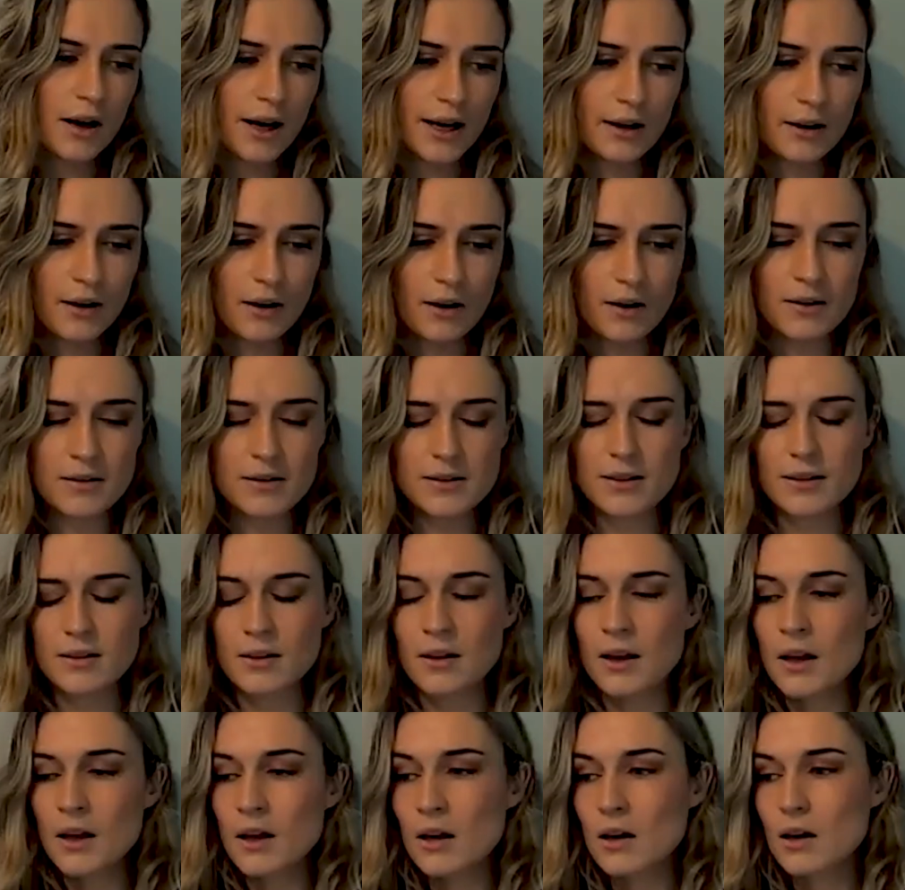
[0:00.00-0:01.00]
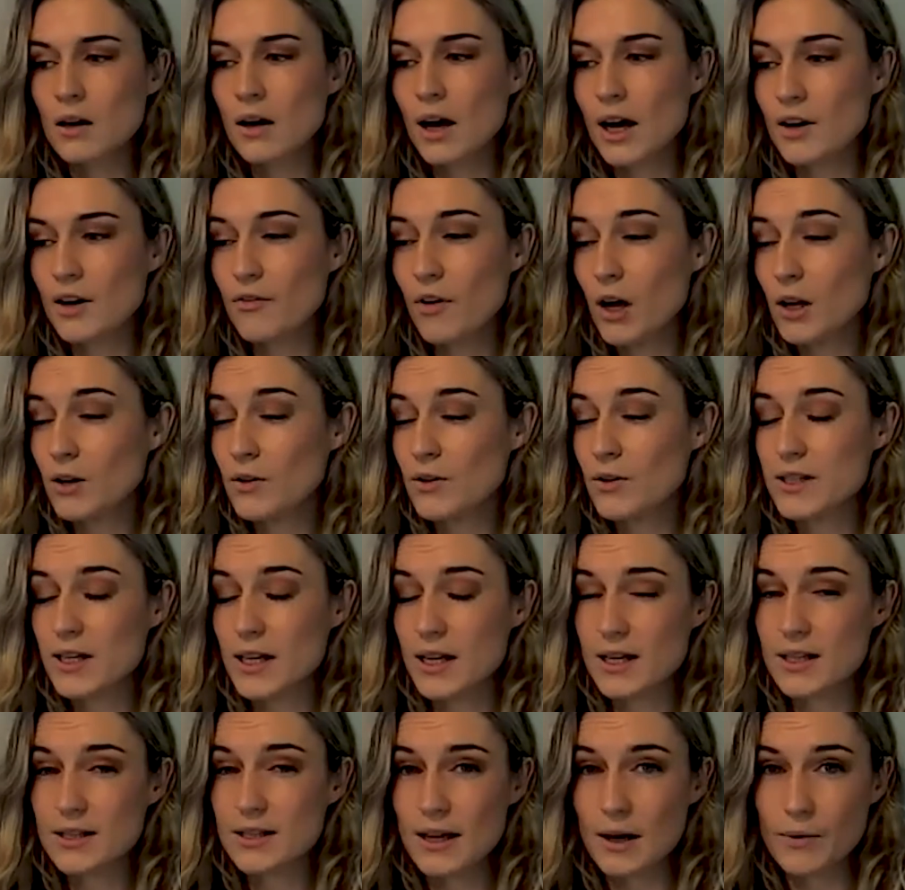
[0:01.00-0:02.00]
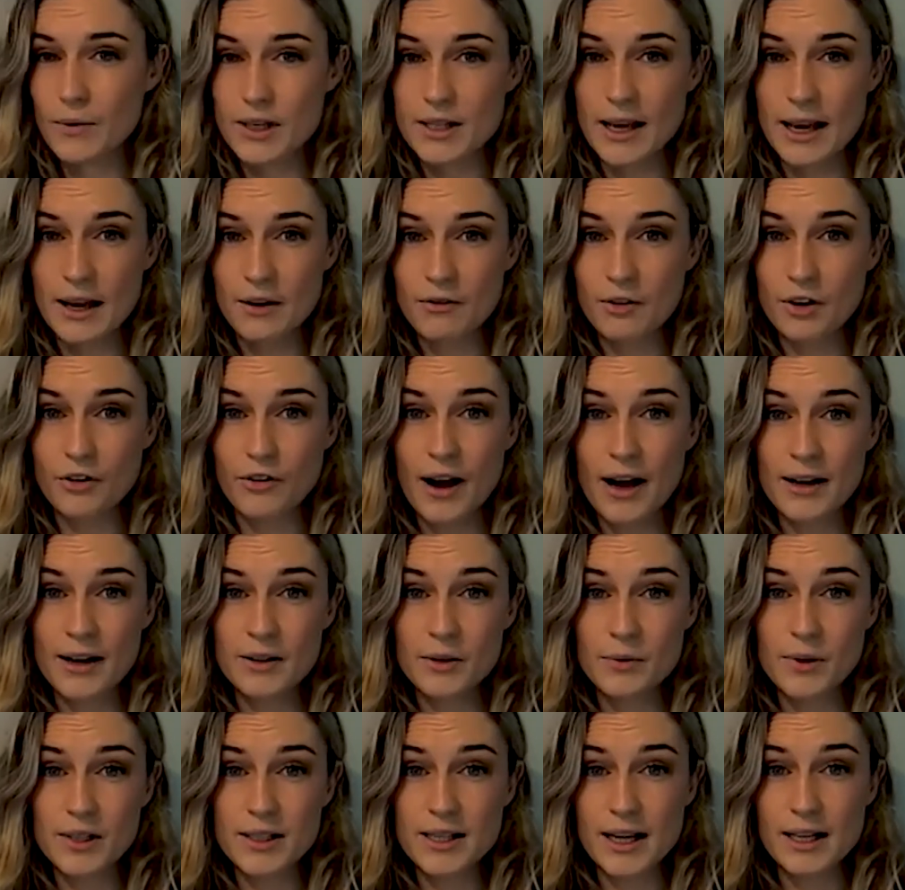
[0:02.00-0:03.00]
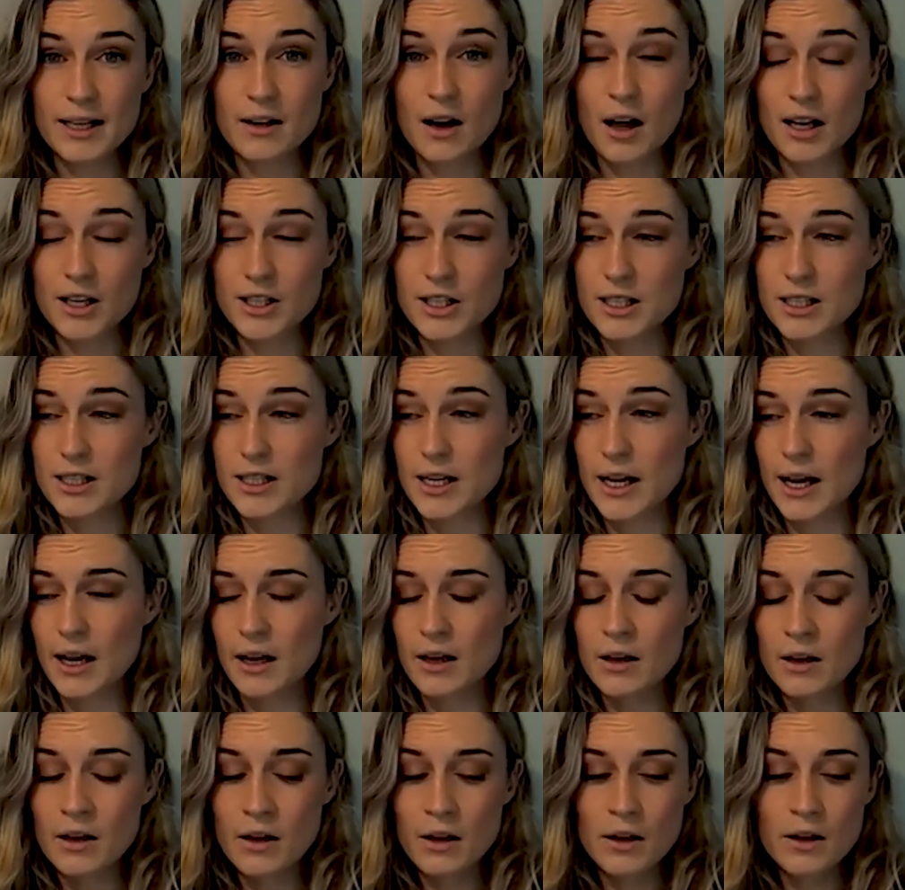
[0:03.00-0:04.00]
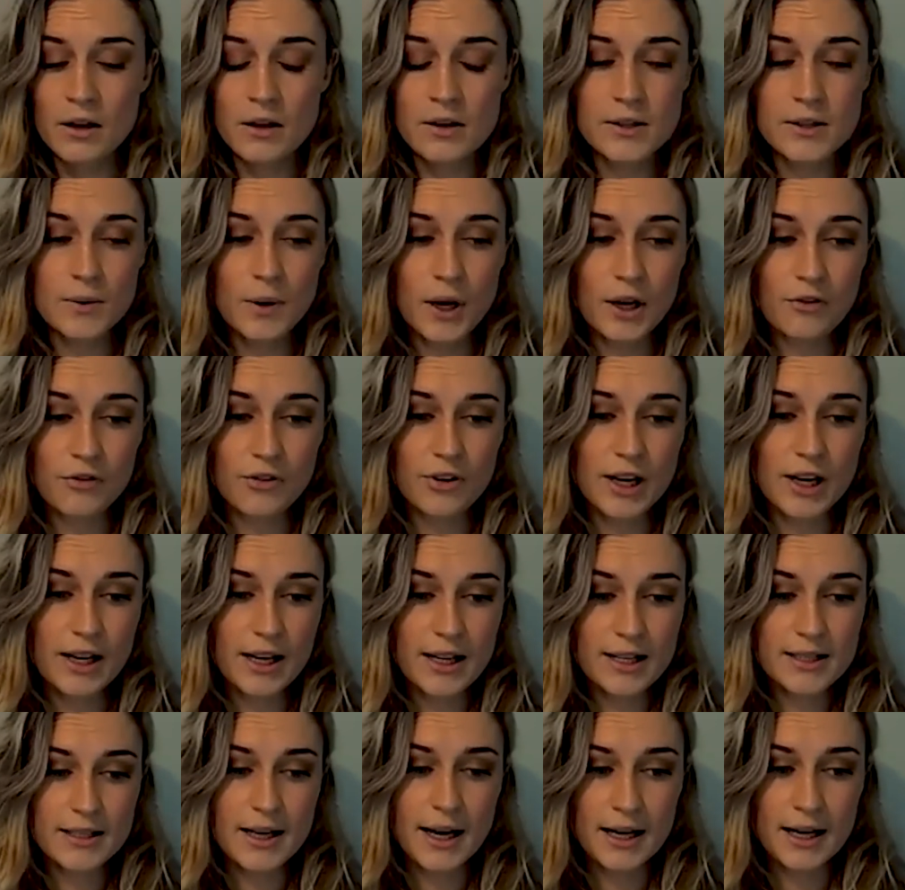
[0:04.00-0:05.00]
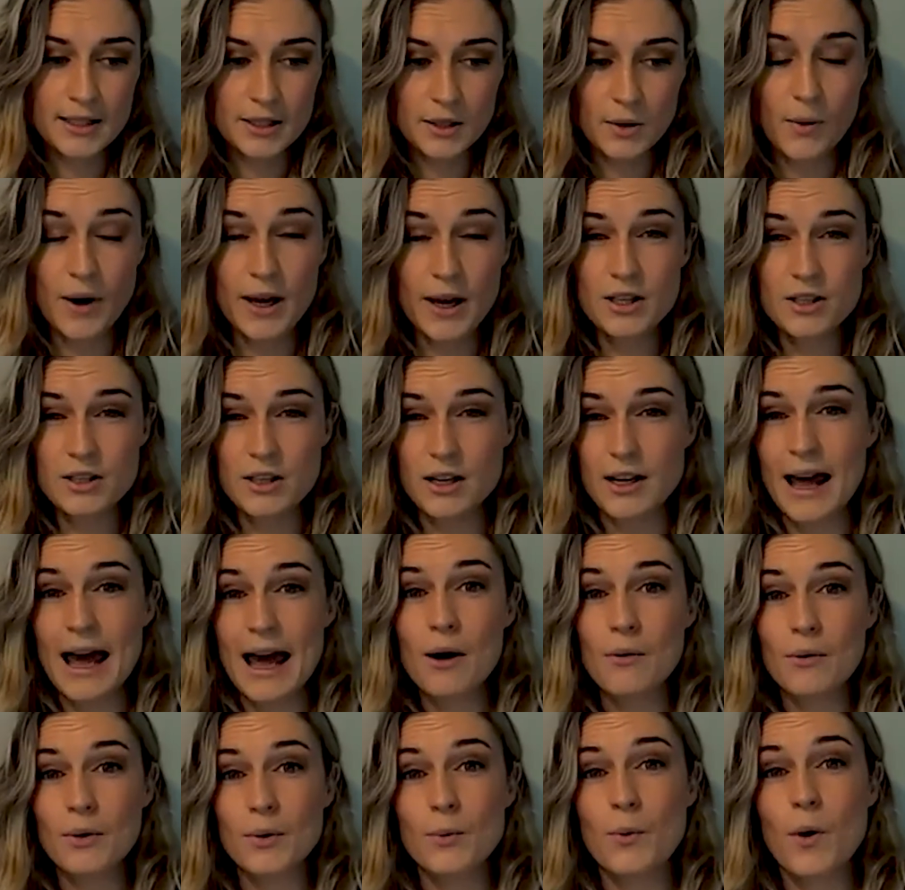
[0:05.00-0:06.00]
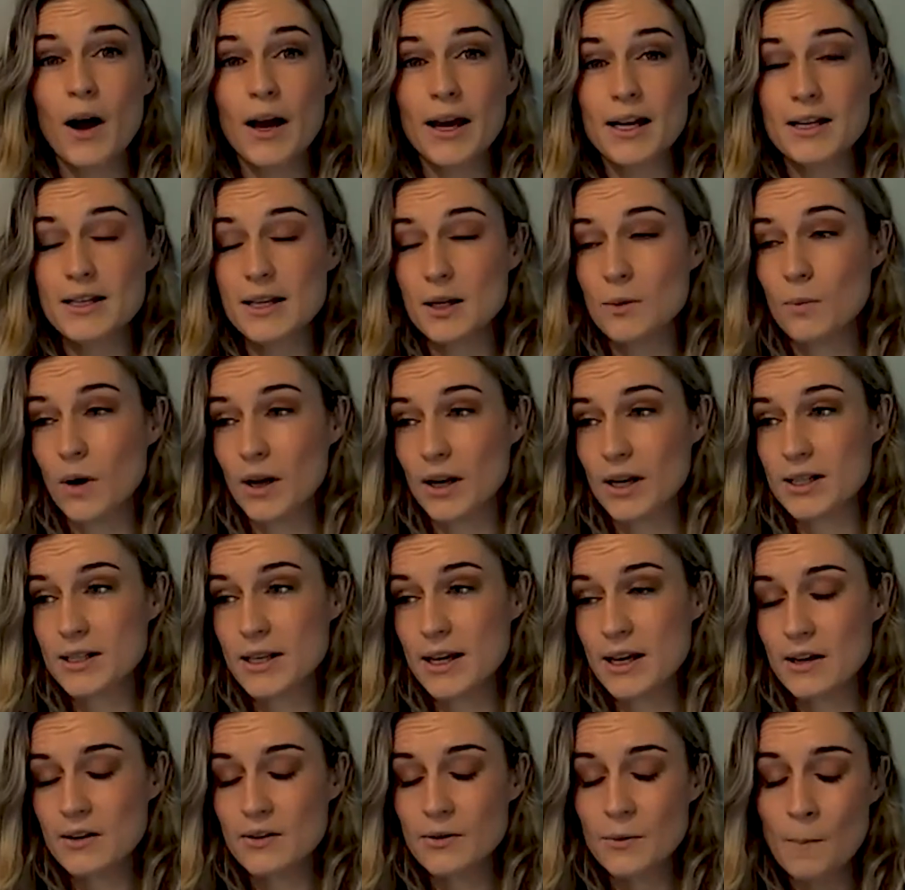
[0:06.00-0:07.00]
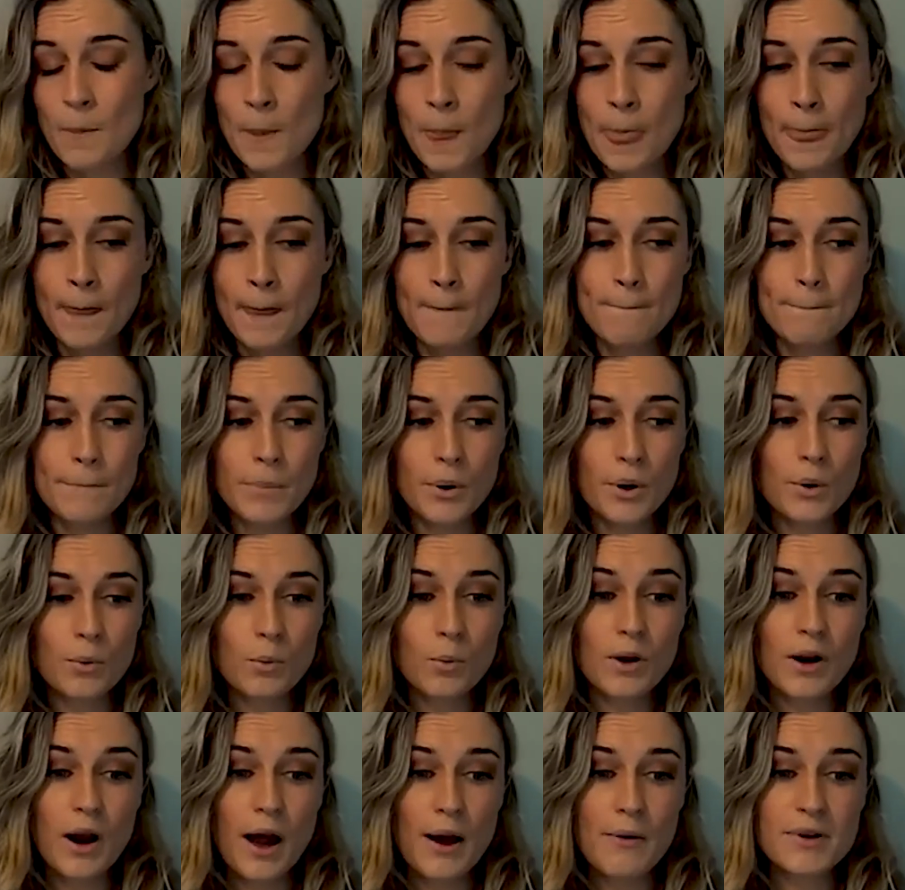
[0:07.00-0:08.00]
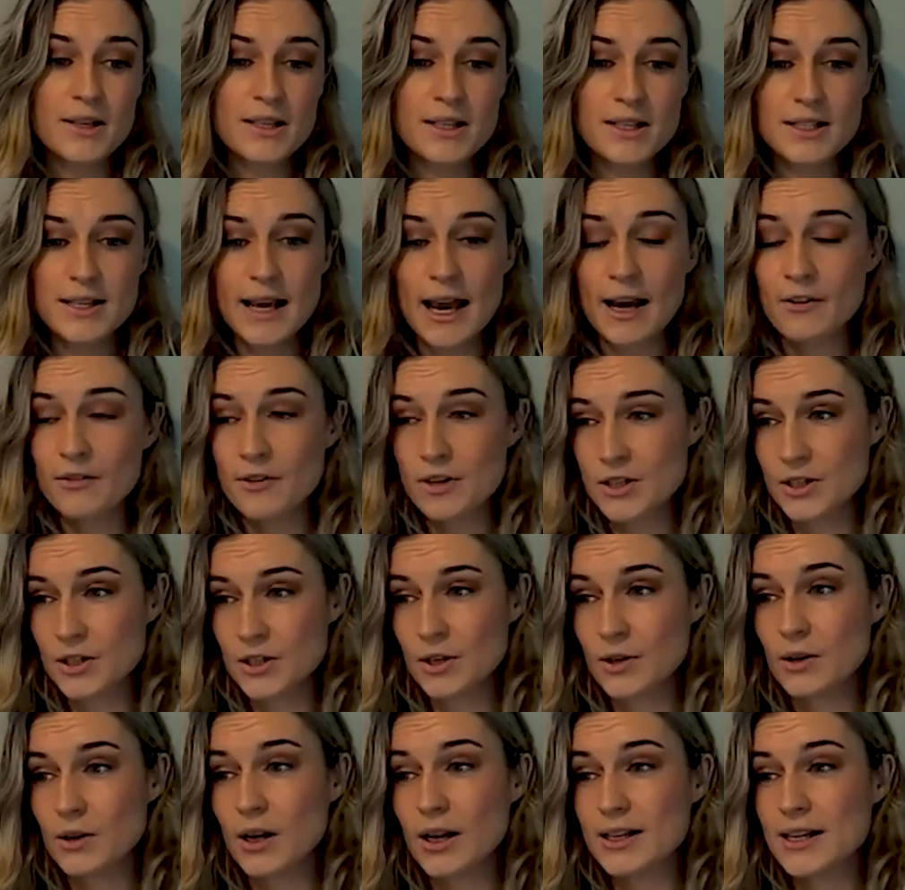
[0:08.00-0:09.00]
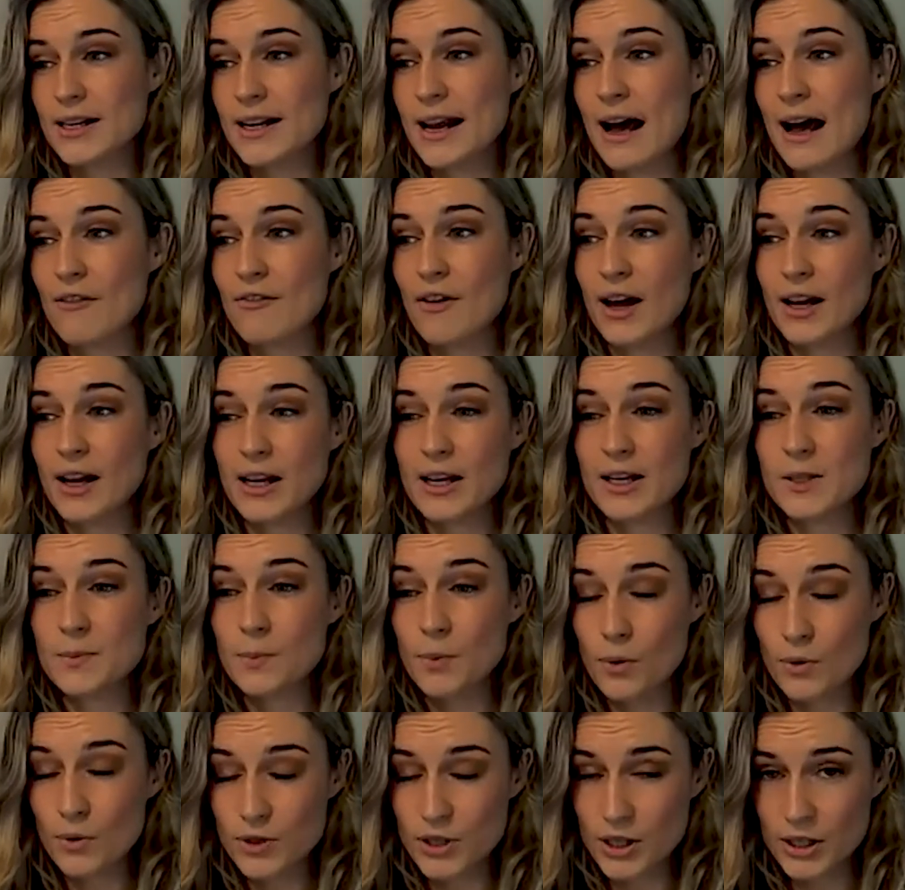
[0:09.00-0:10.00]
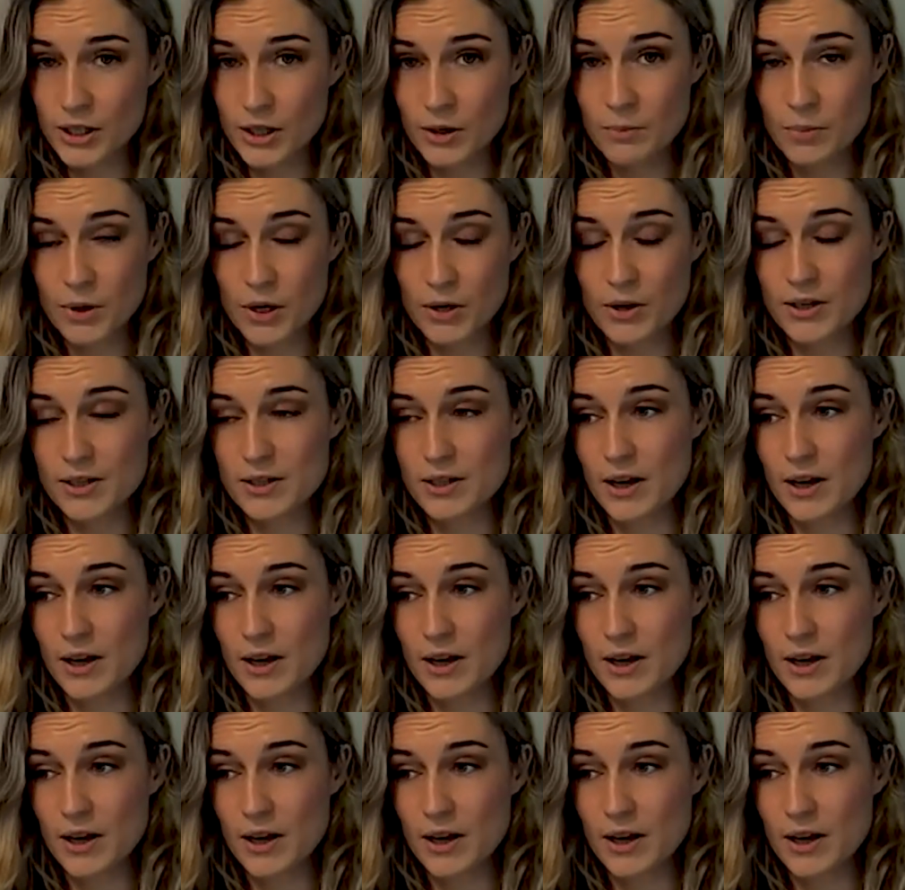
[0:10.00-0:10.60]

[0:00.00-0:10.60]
icons and kind of all those things that we take for granted with technology today. So I really started to question how and why it did what it did. But when I was in secondary school, I didn't have any exposure to computer